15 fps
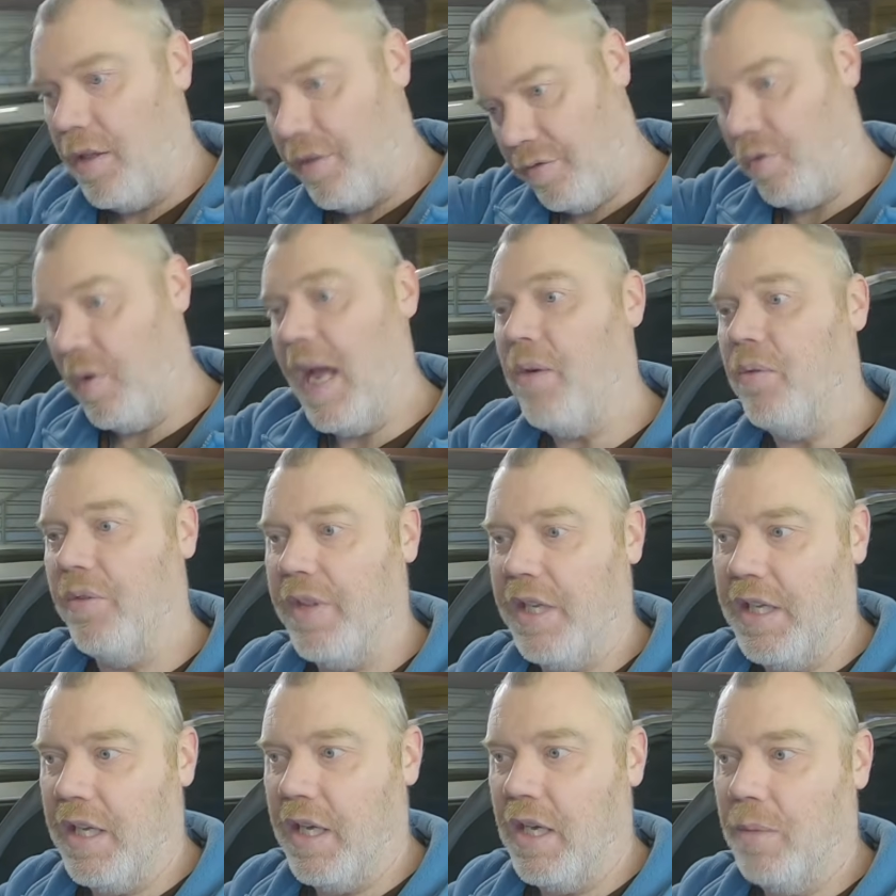throughout
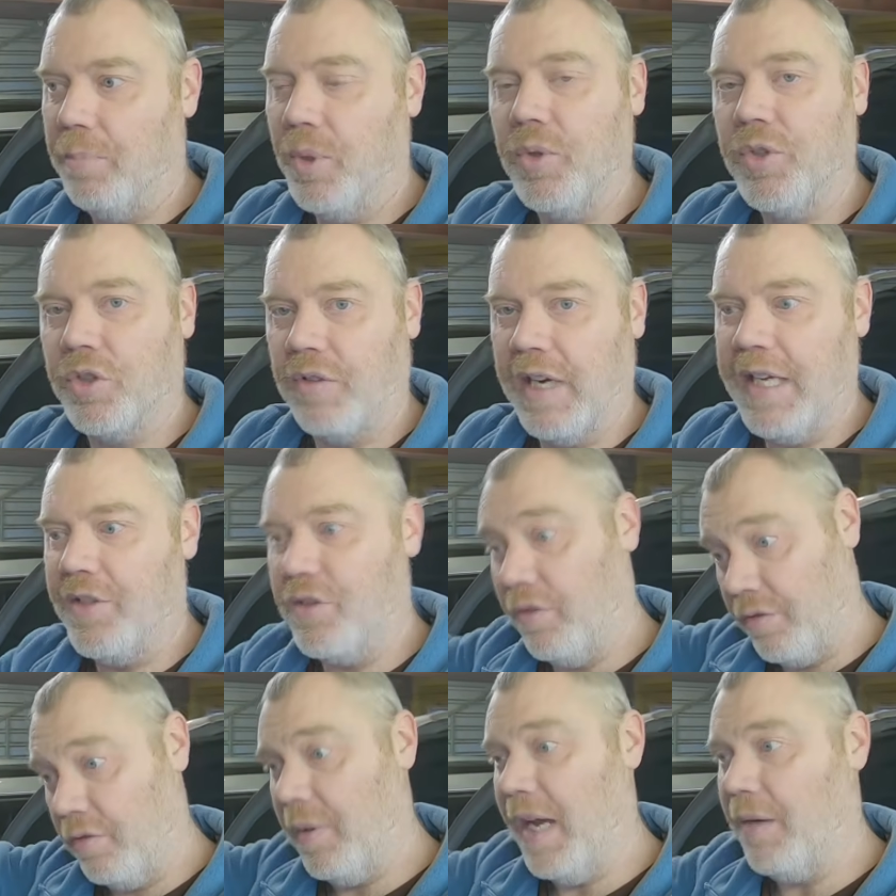the boost range, or
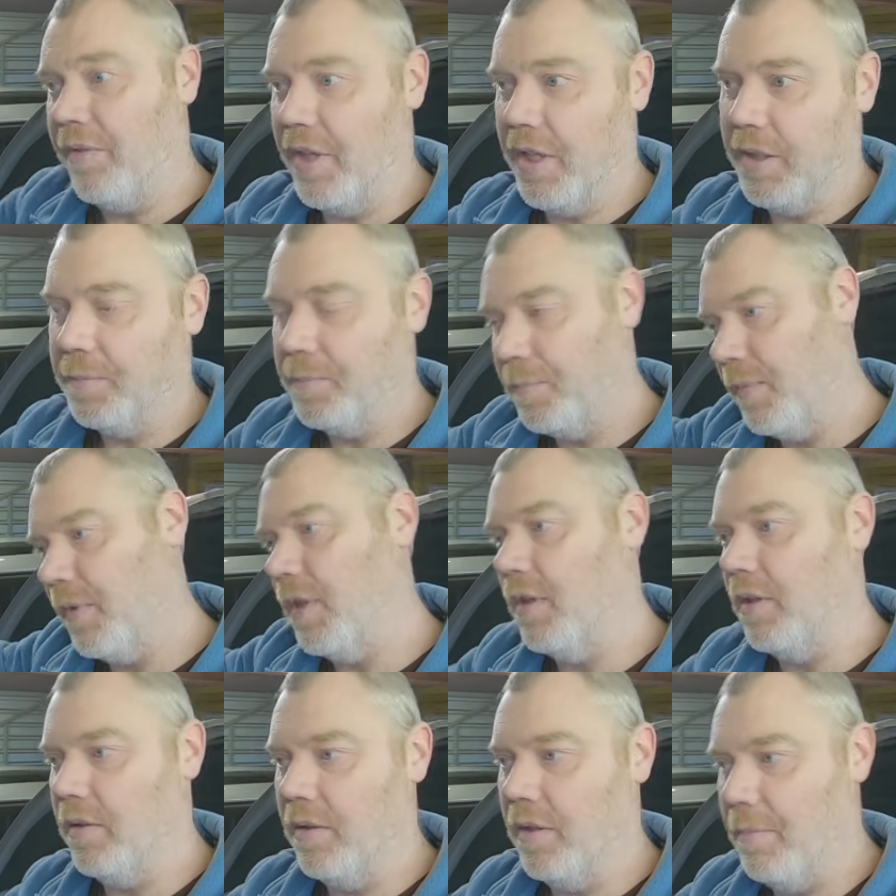throughout
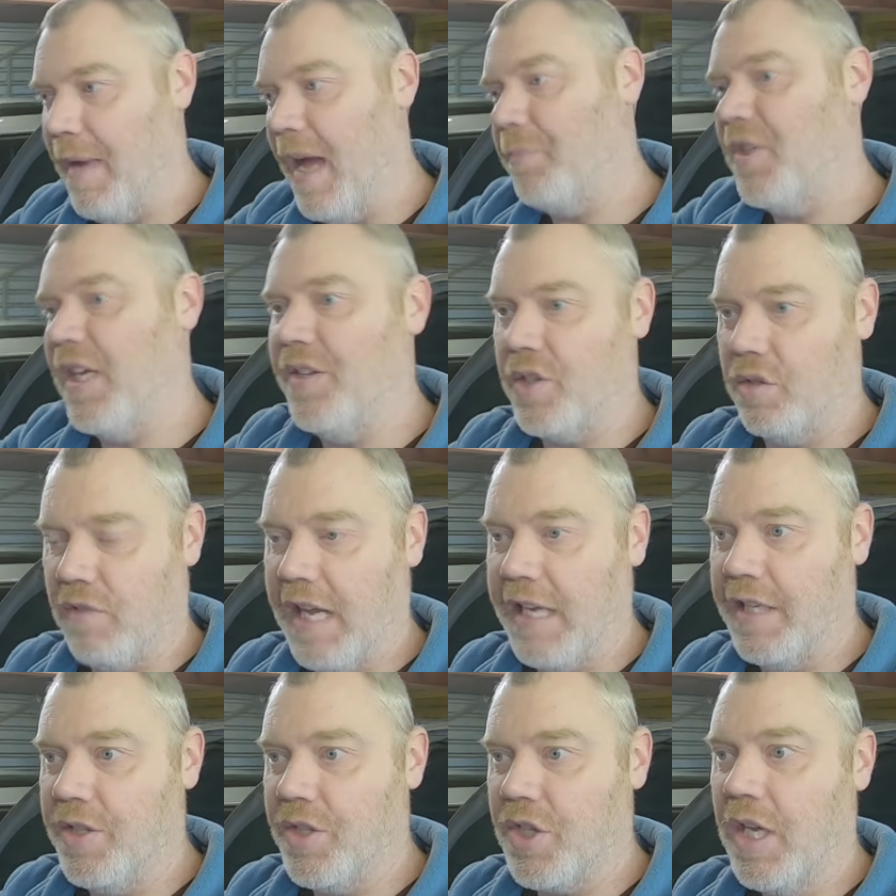the map sensor
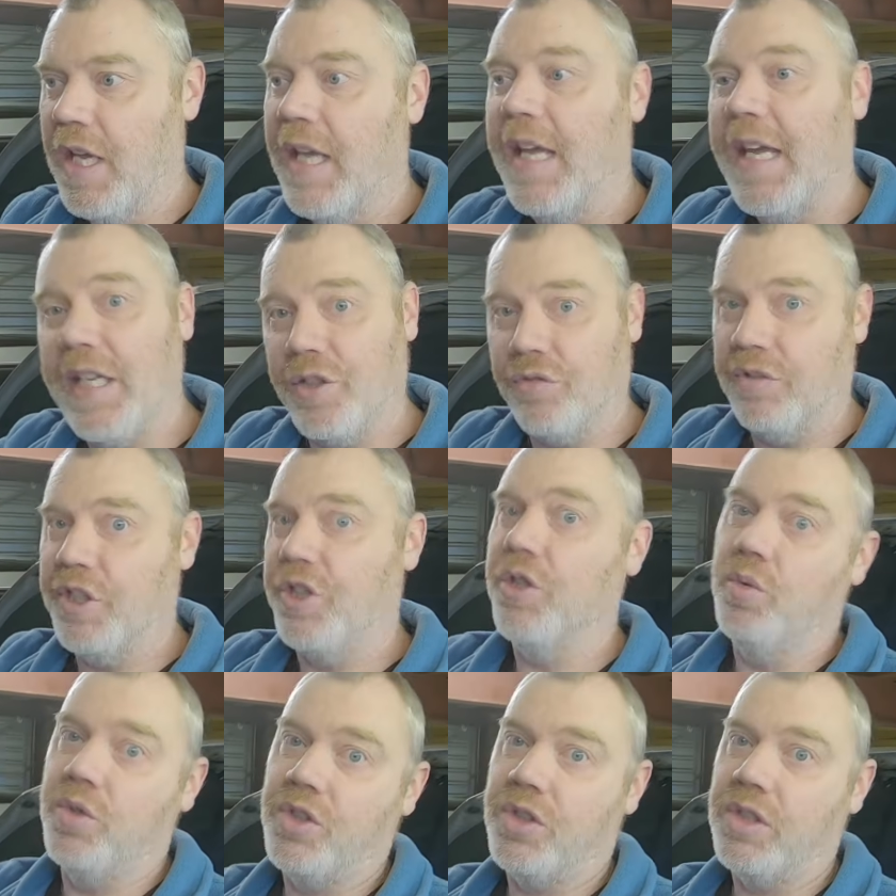range, is
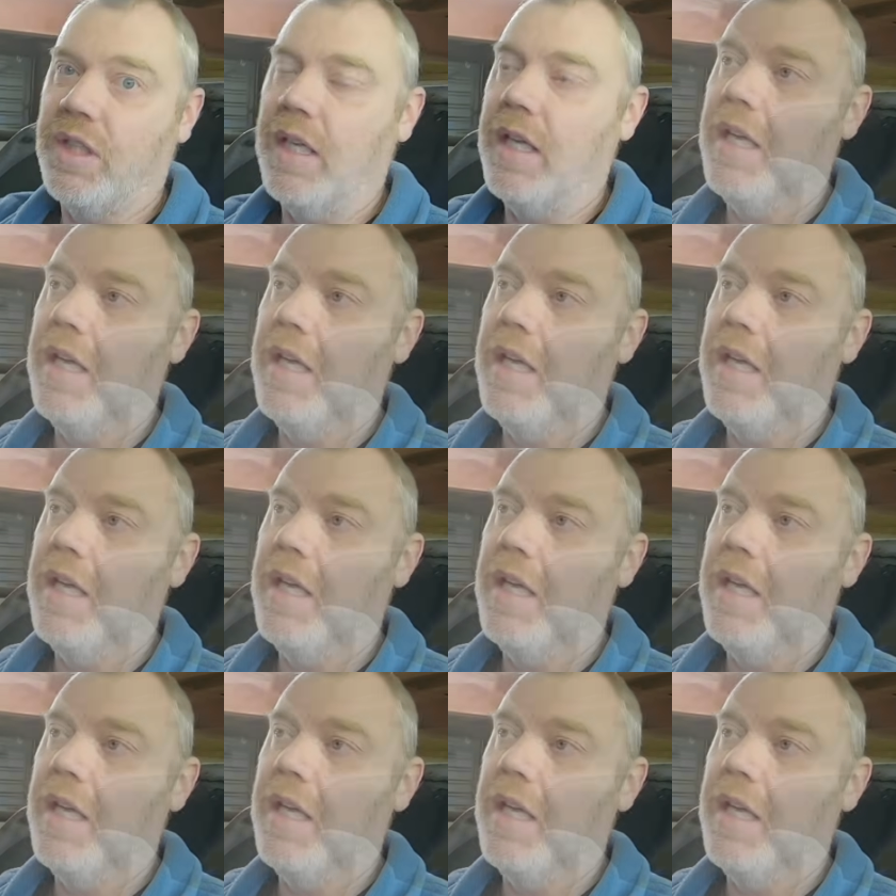reduced.